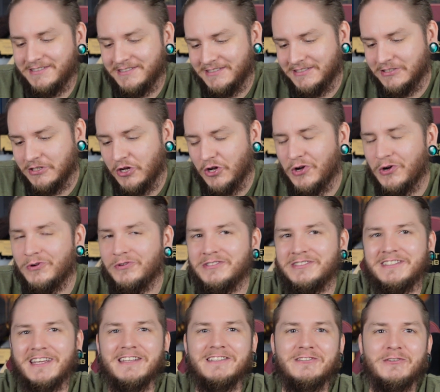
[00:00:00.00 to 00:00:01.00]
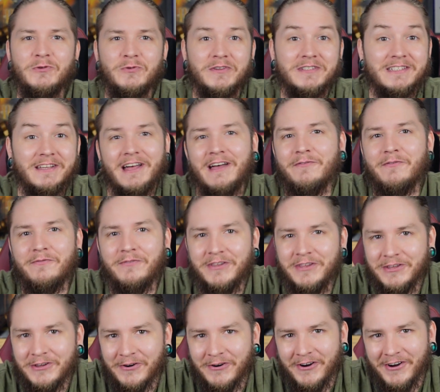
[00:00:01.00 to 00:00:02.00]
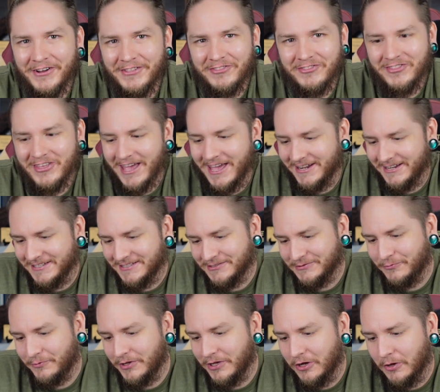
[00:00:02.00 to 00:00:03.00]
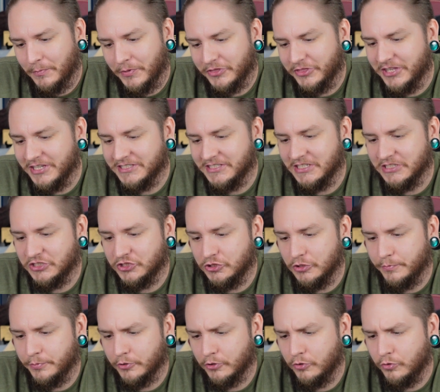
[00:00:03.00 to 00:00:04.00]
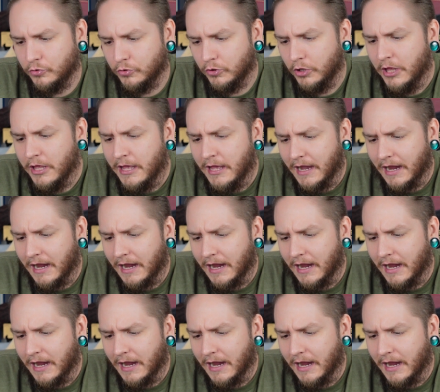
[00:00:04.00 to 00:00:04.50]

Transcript: So stay tuned, because I'll have a video on that as well. But this is super cool.